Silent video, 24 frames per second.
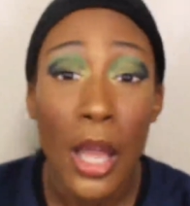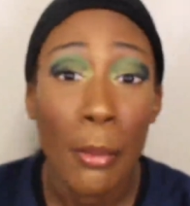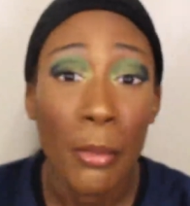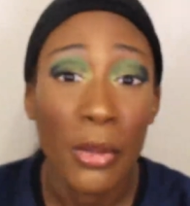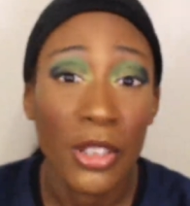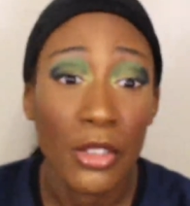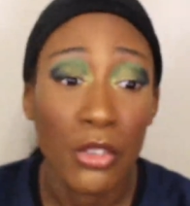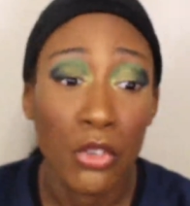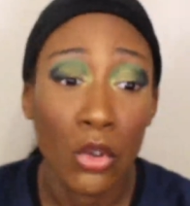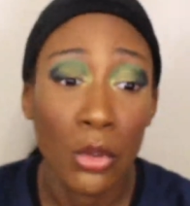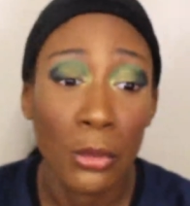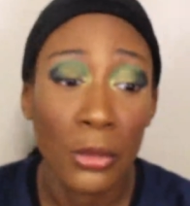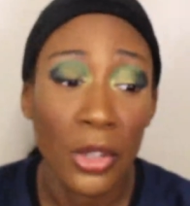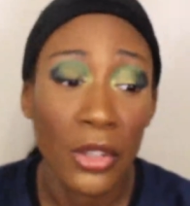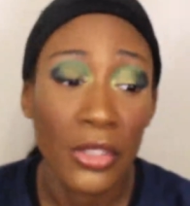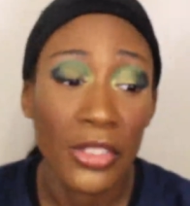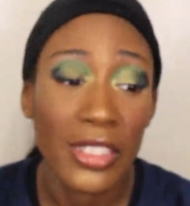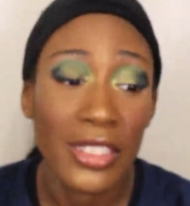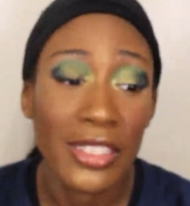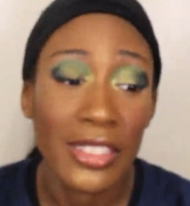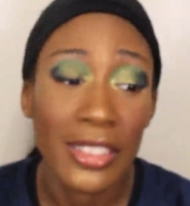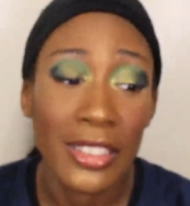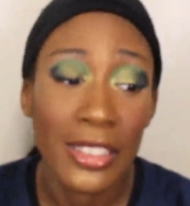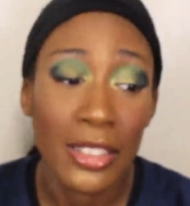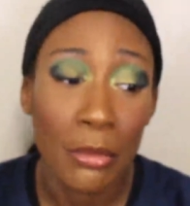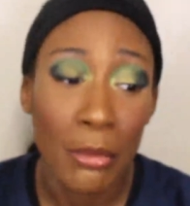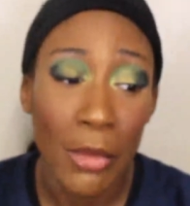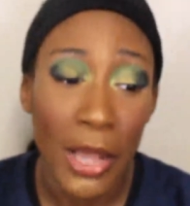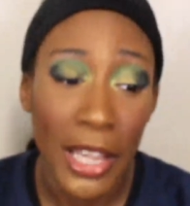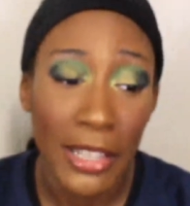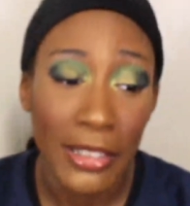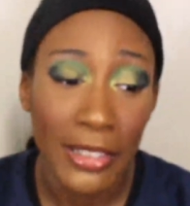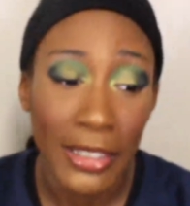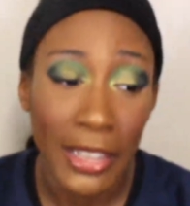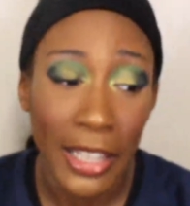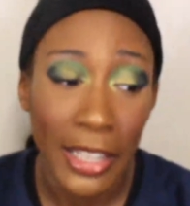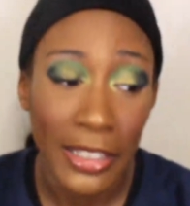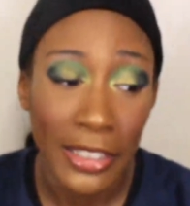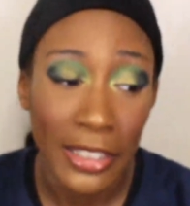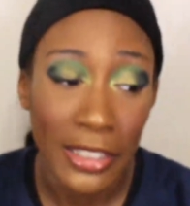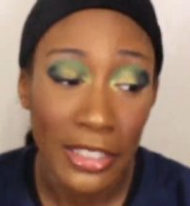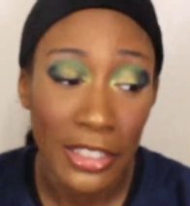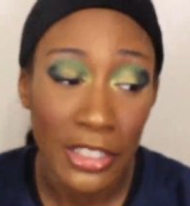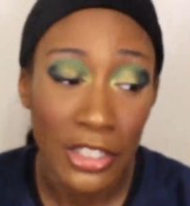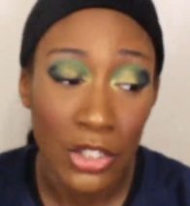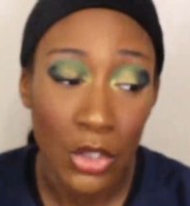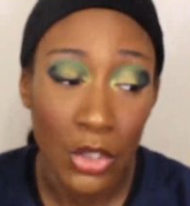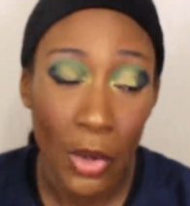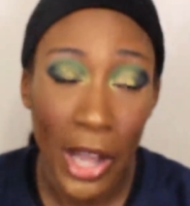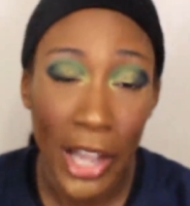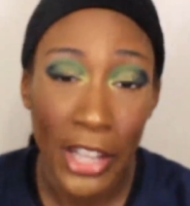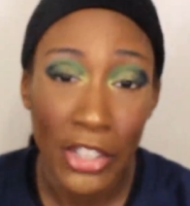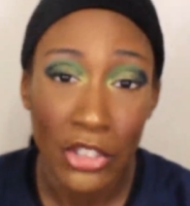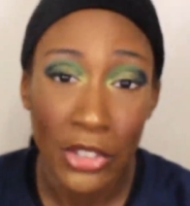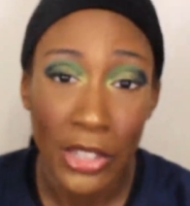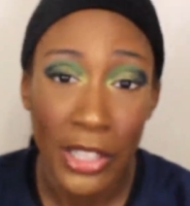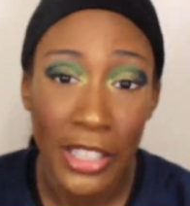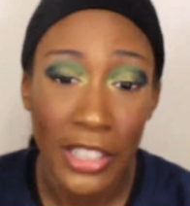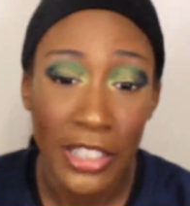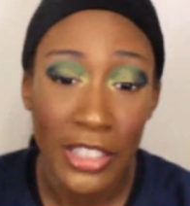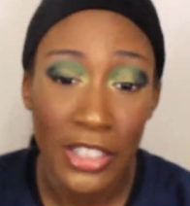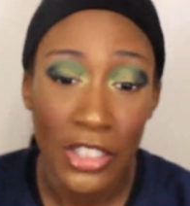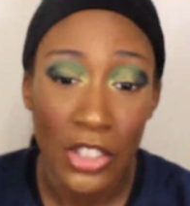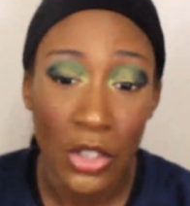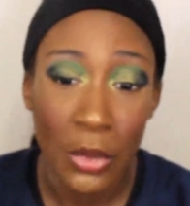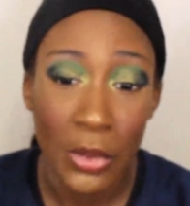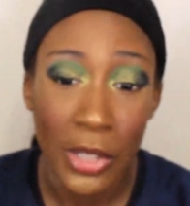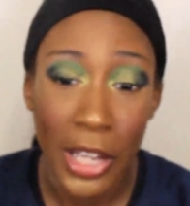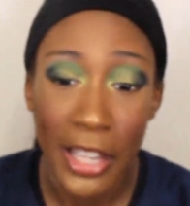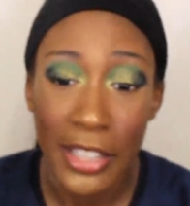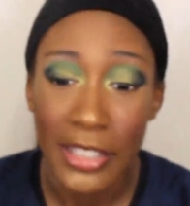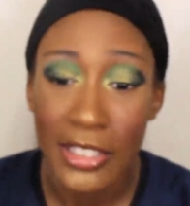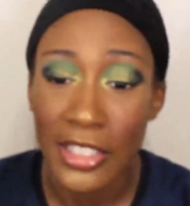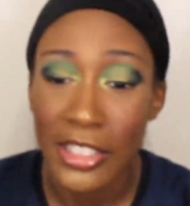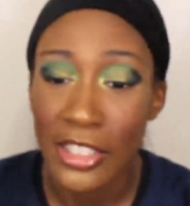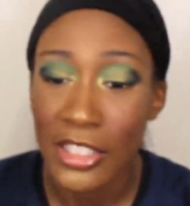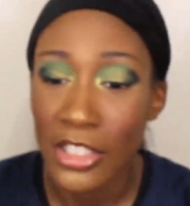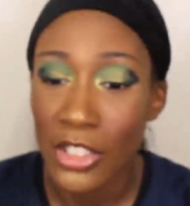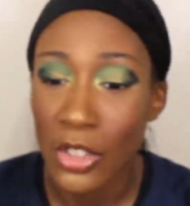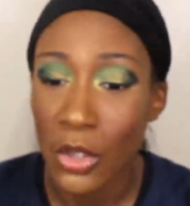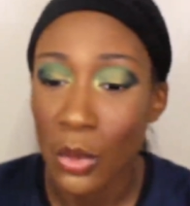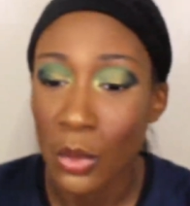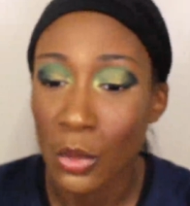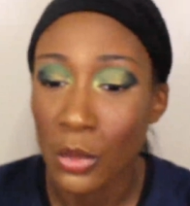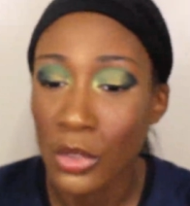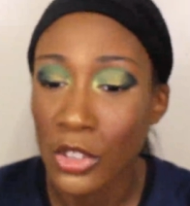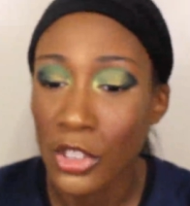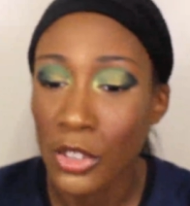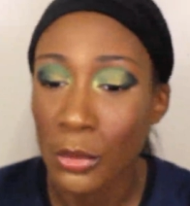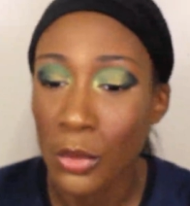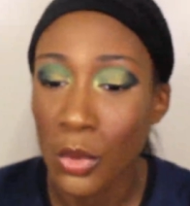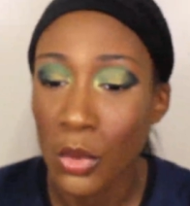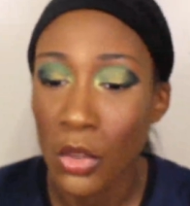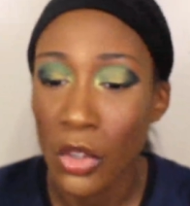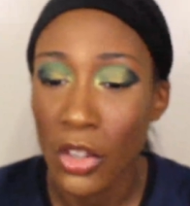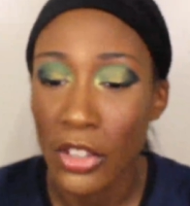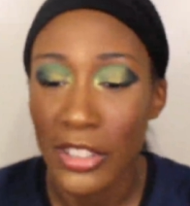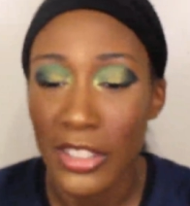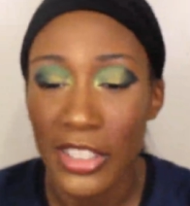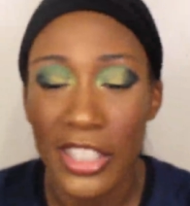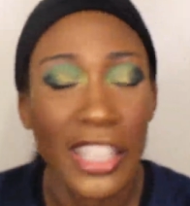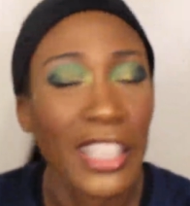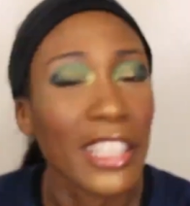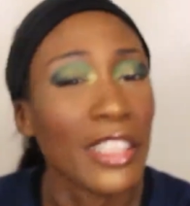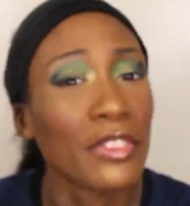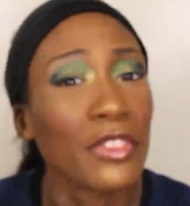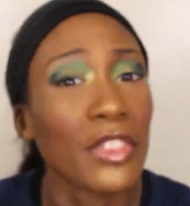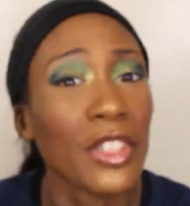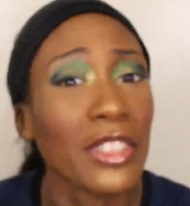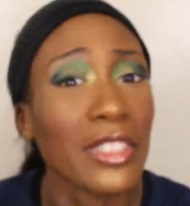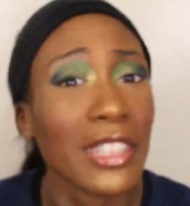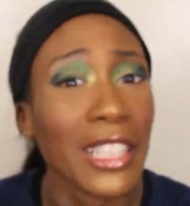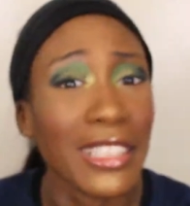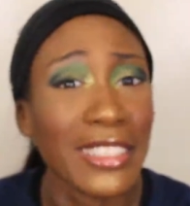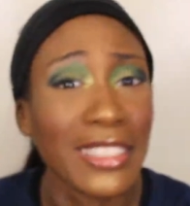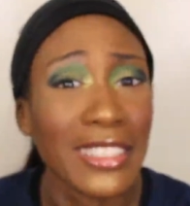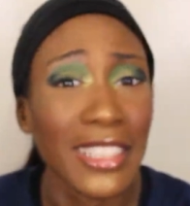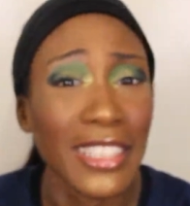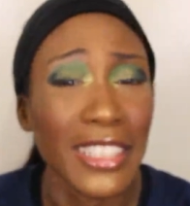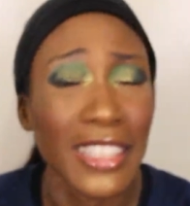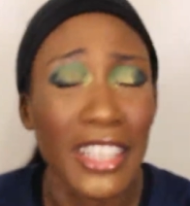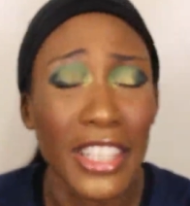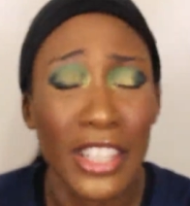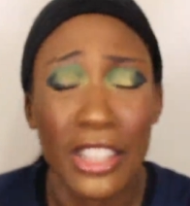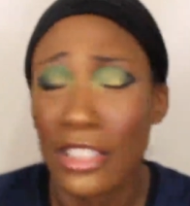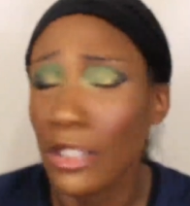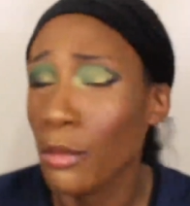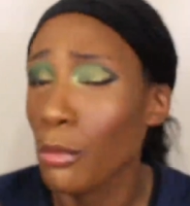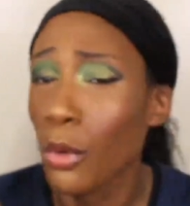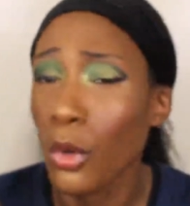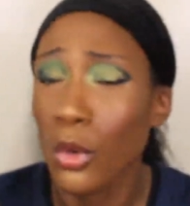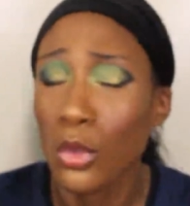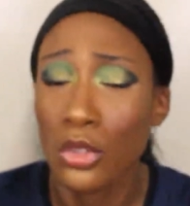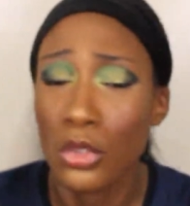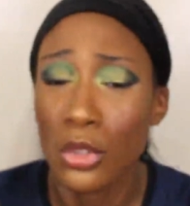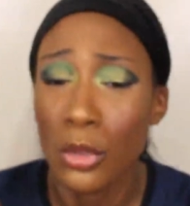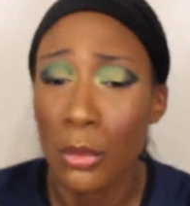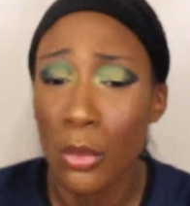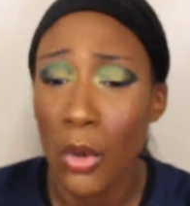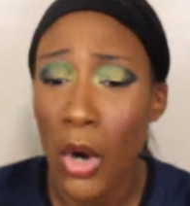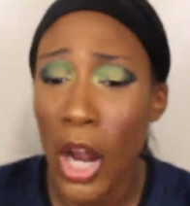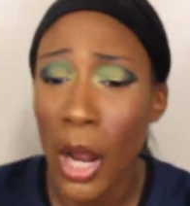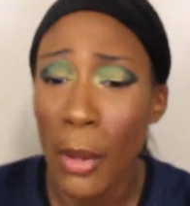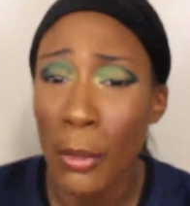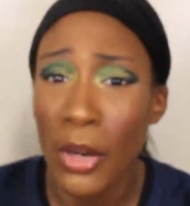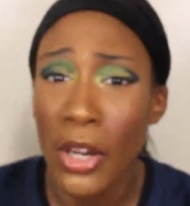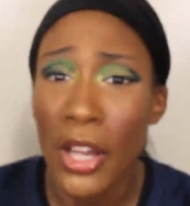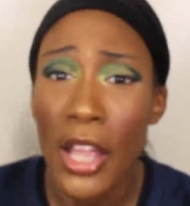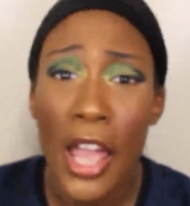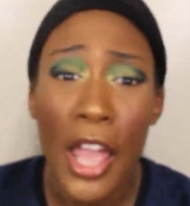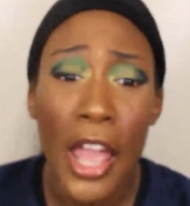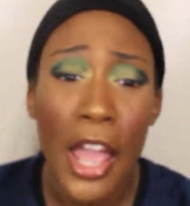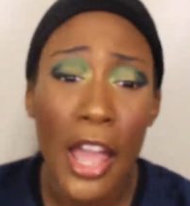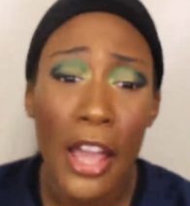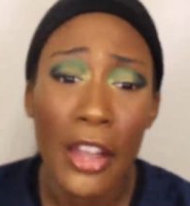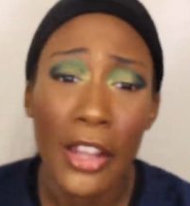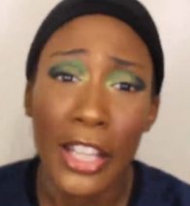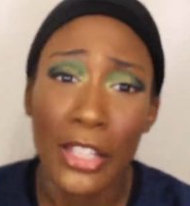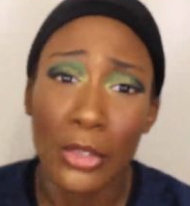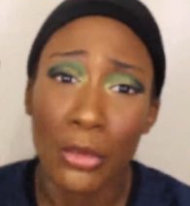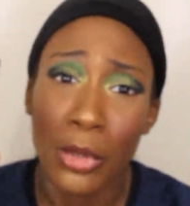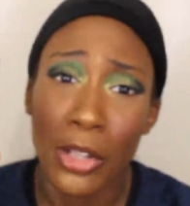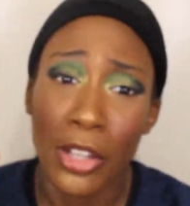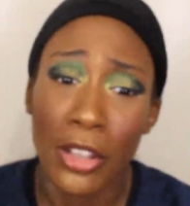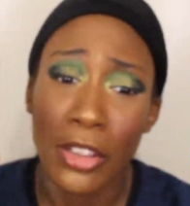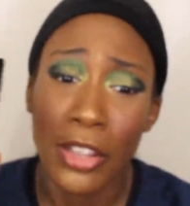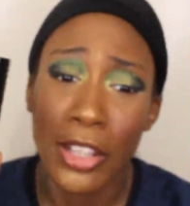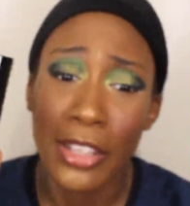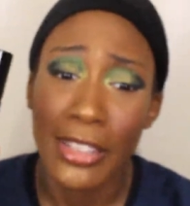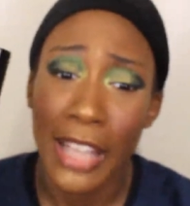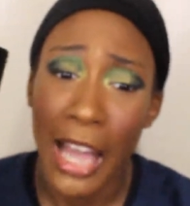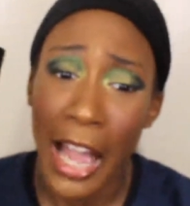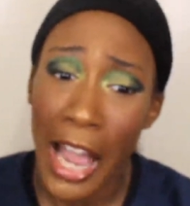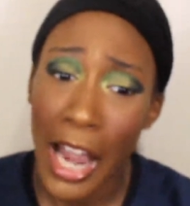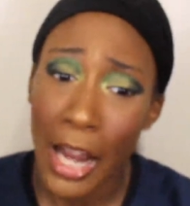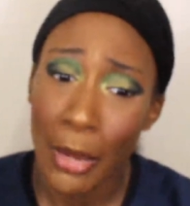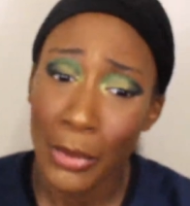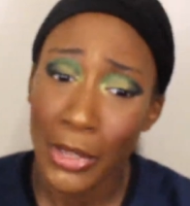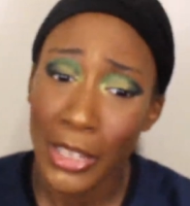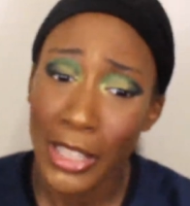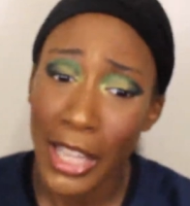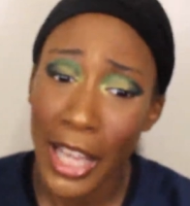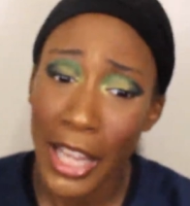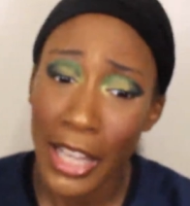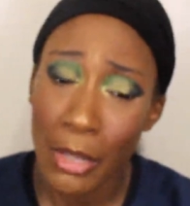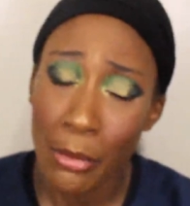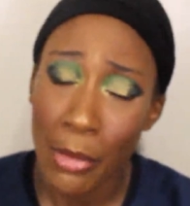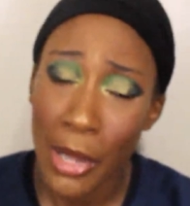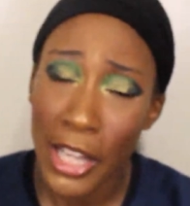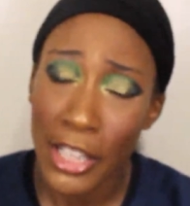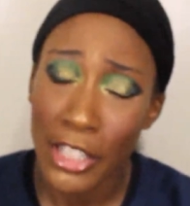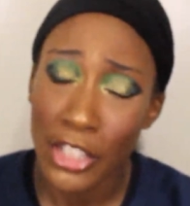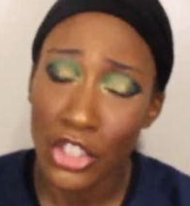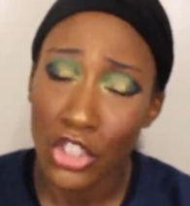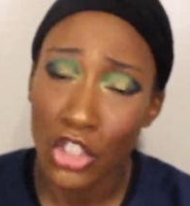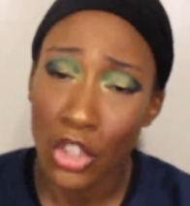But the formula on this is amazing. Like, this is so hydrating. It's so nice and so smooth on the skin. It feels like skincare as opposed to a primer. And that's one of the things I really like about it.